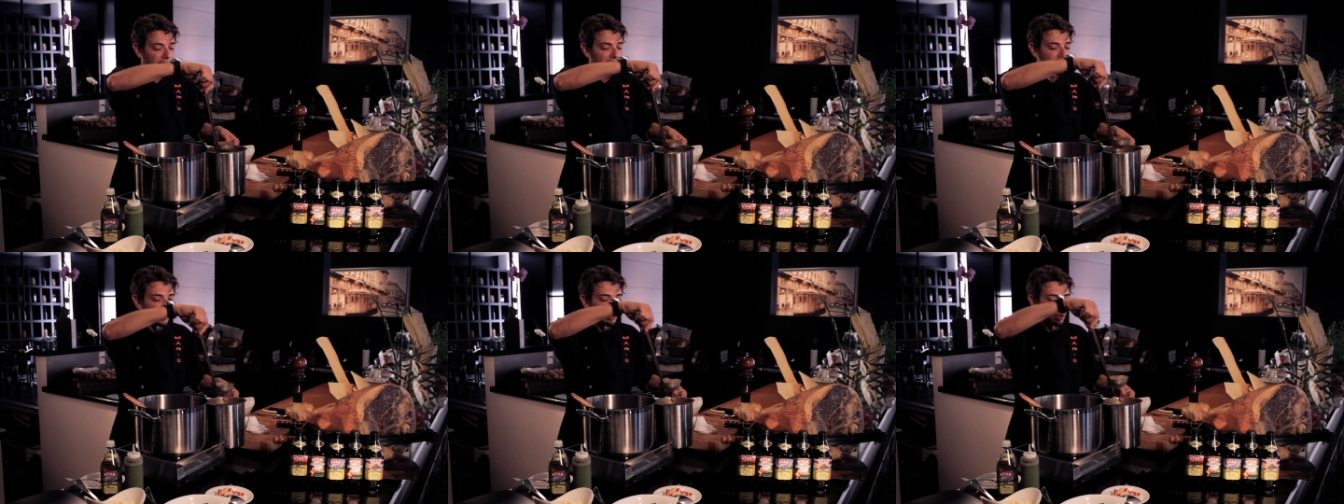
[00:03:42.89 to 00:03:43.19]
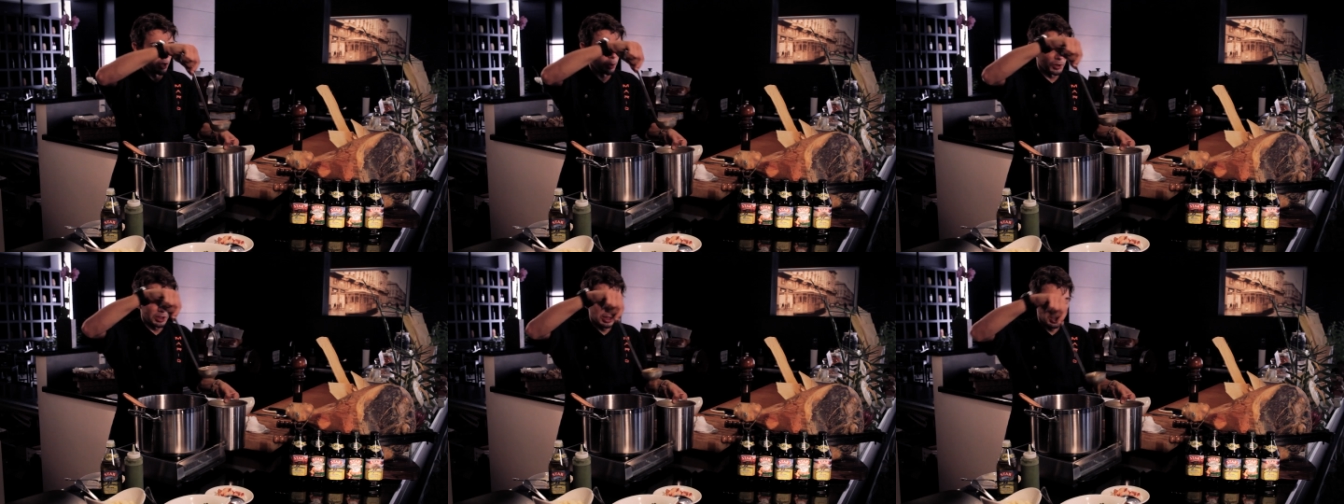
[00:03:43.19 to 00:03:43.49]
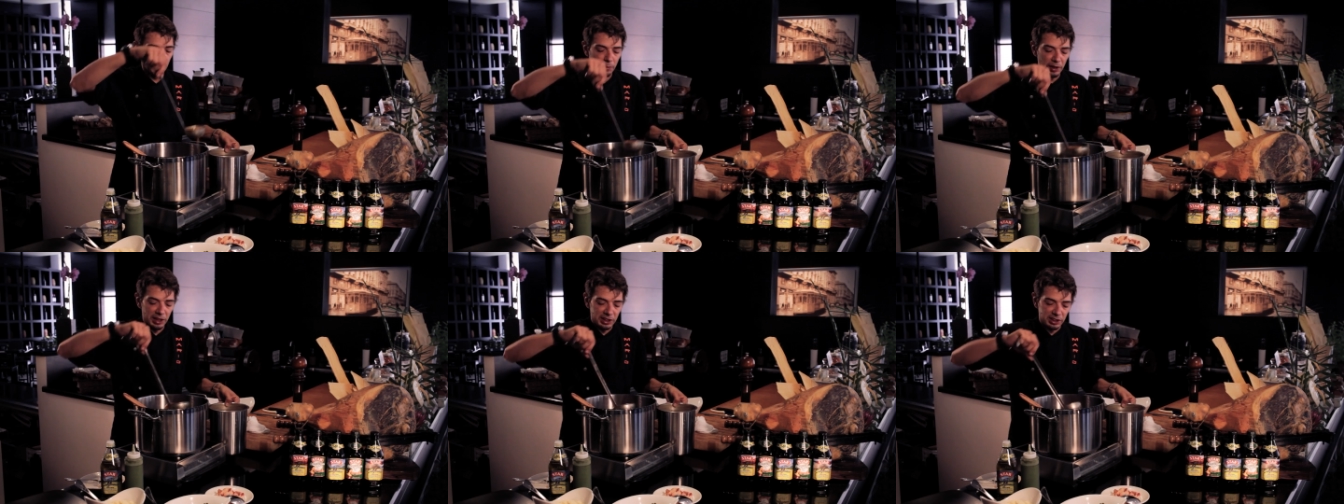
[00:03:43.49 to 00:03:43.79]
really
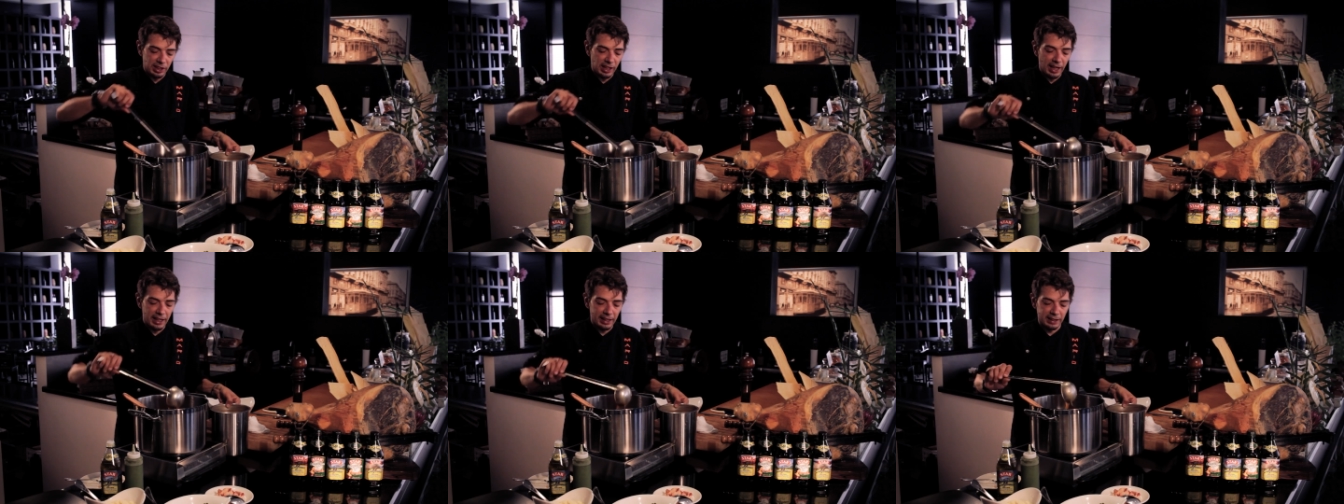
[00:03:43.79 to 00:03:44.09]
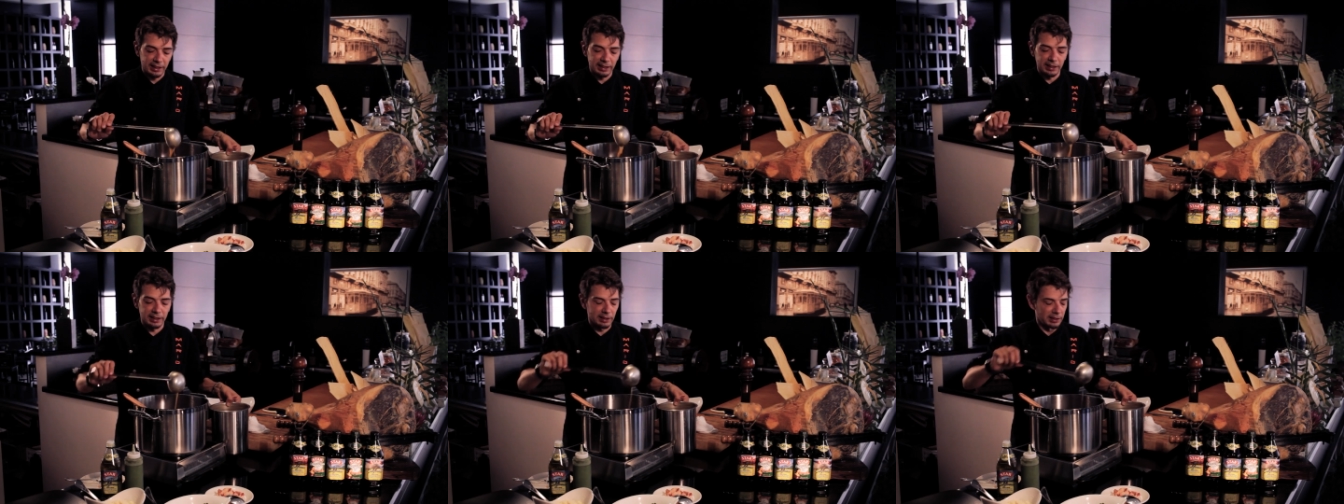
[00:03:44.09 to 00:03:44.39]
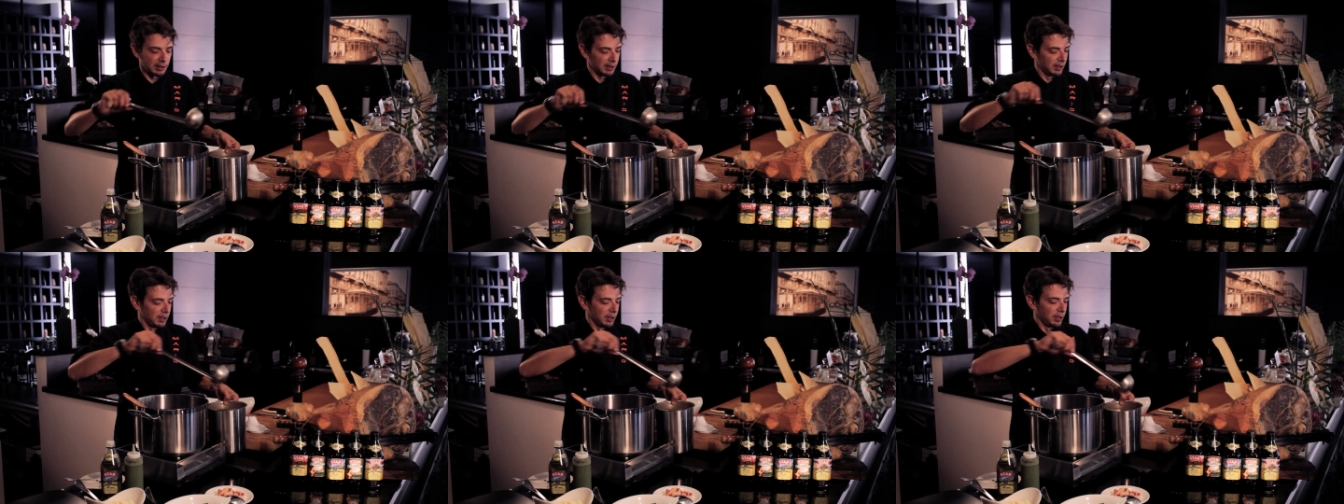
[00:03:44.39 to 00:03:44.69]
lobster bisque like,
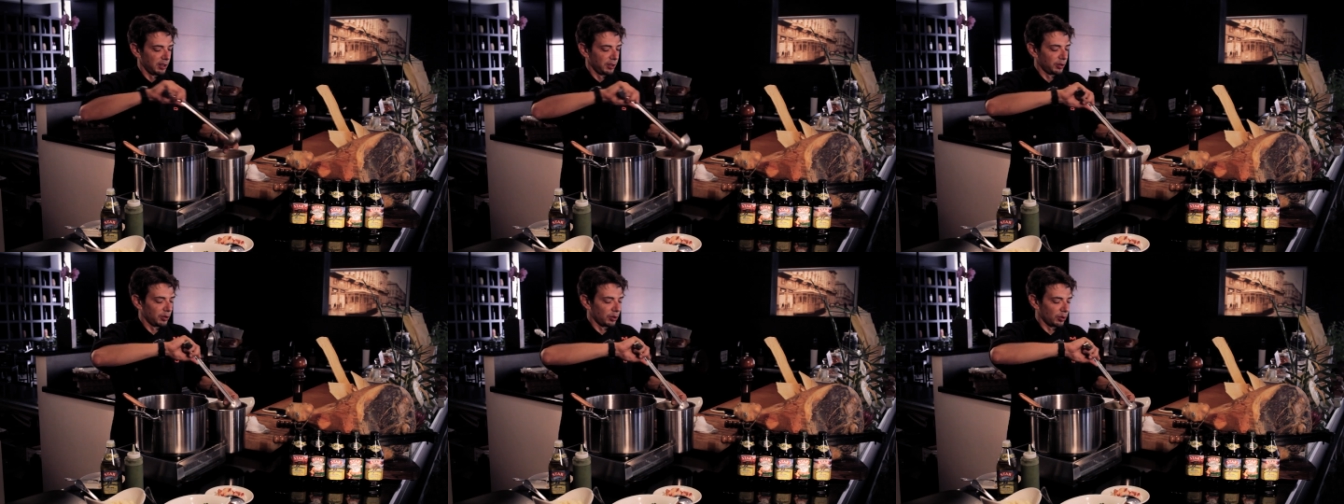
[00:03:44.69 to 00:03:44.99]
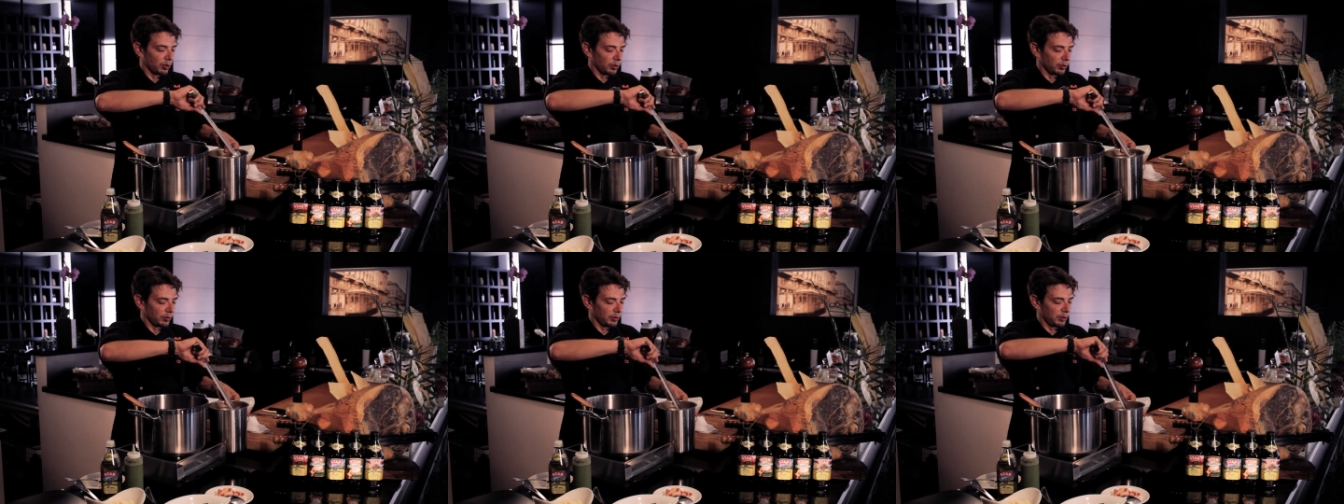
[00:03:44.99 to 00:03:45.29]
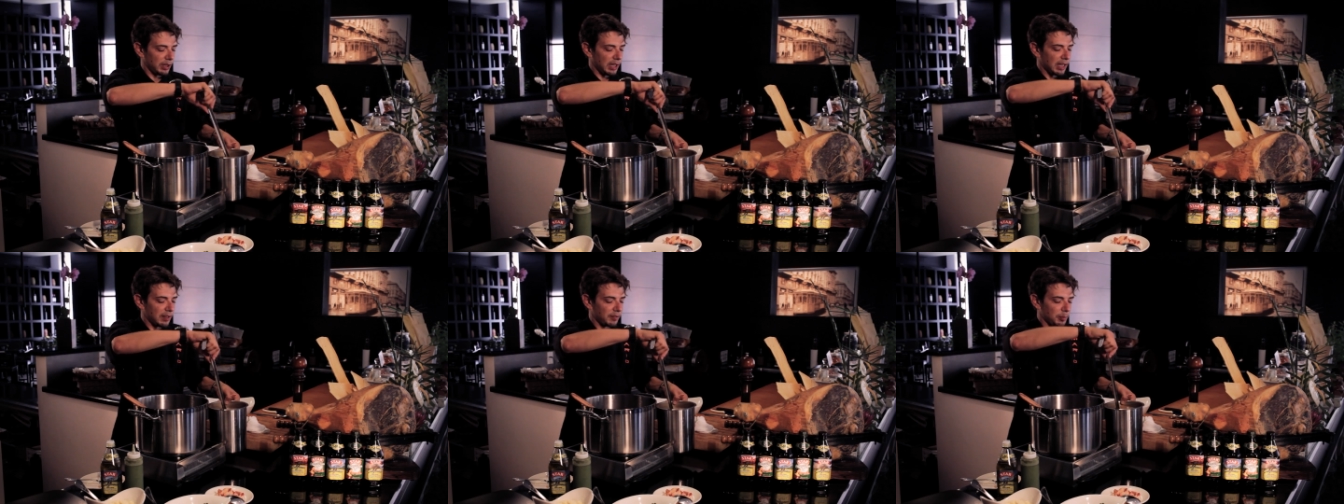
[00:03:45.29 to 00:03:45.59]

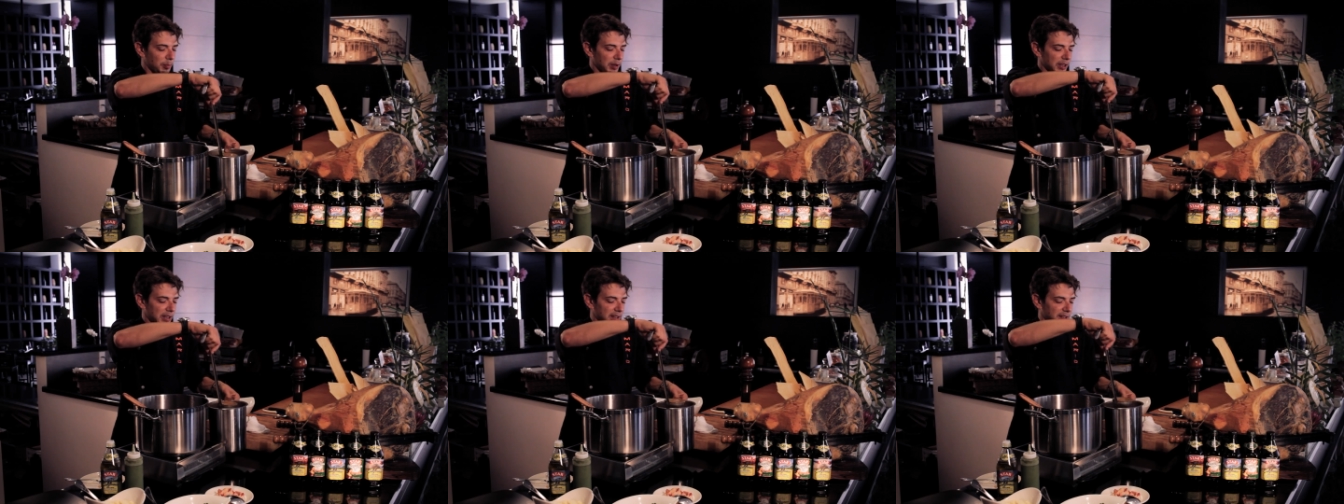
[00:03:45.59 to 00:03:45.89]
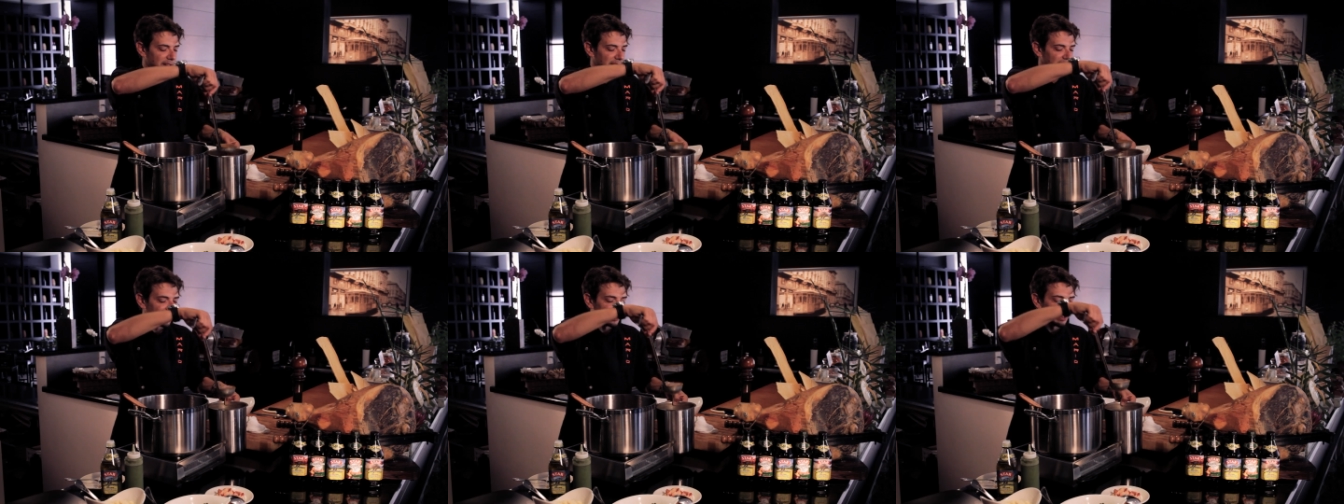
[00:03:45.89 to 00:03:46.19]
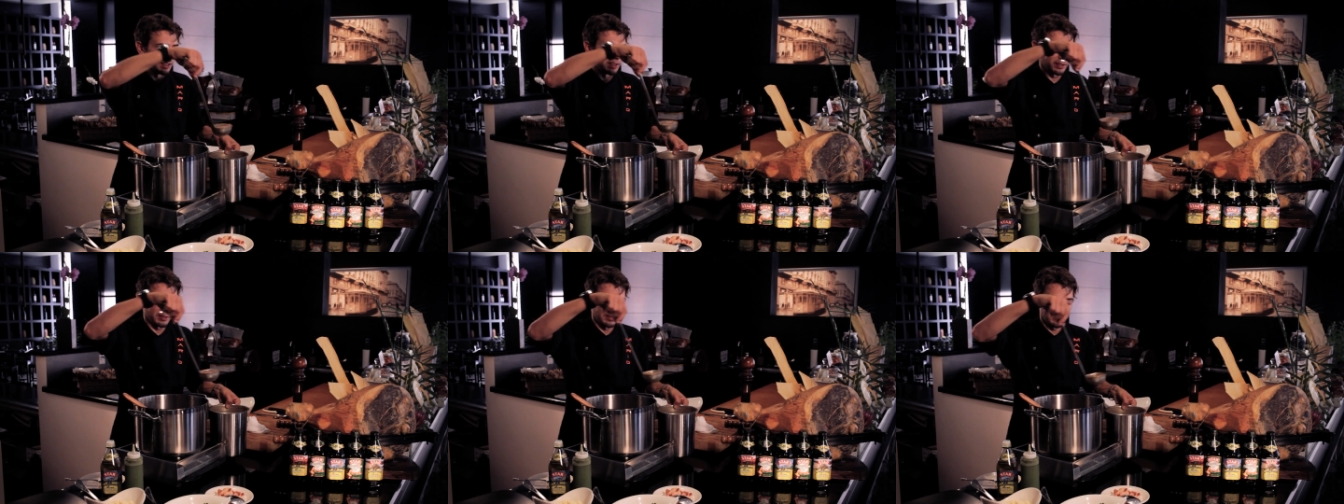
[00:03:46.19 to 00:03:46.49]
everybody
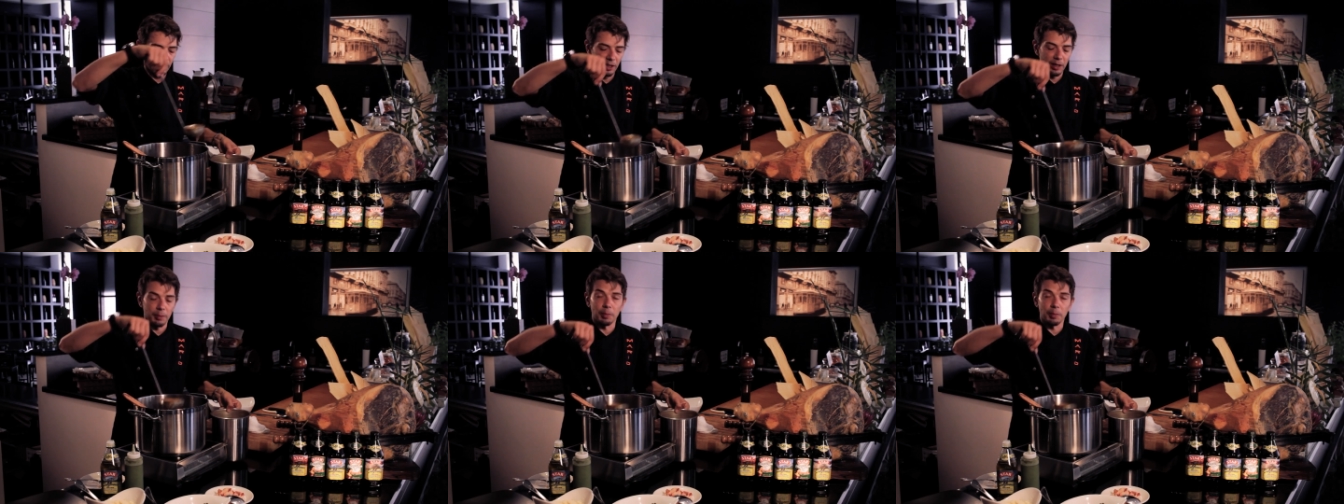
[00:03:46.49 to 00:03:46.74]
thinking